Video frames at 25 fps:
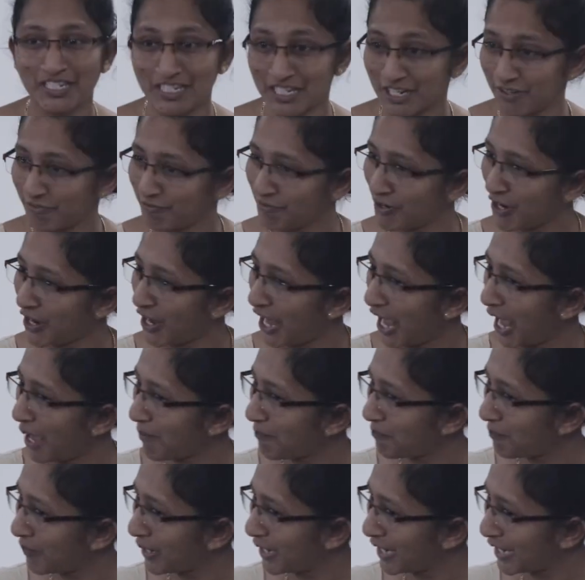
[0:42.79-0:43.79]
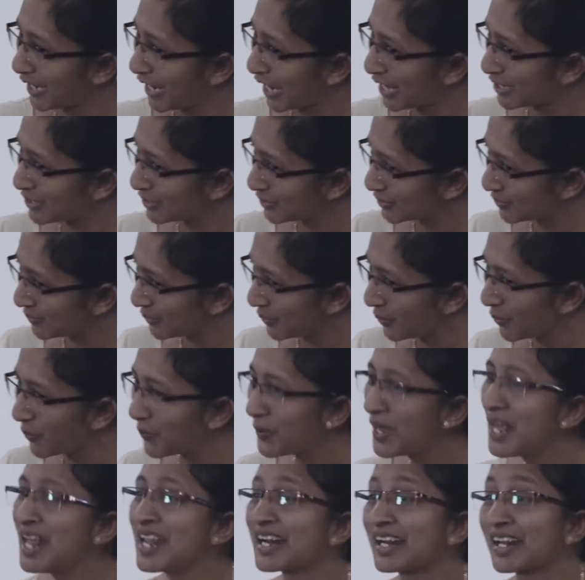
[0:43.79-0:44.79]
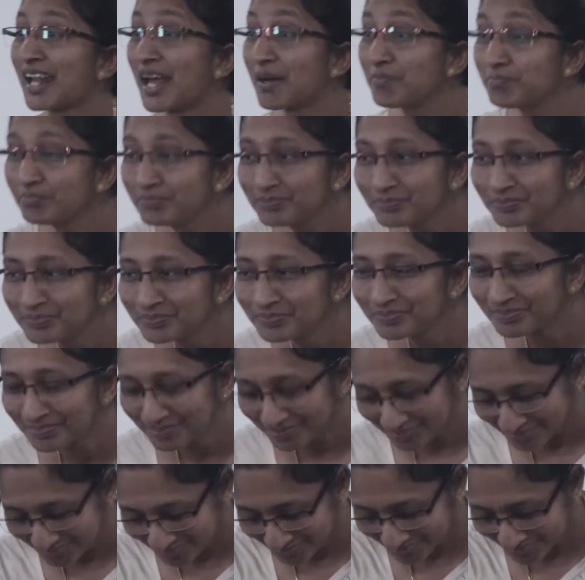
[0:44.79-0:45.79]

if you're happy and you know it, clap your hands.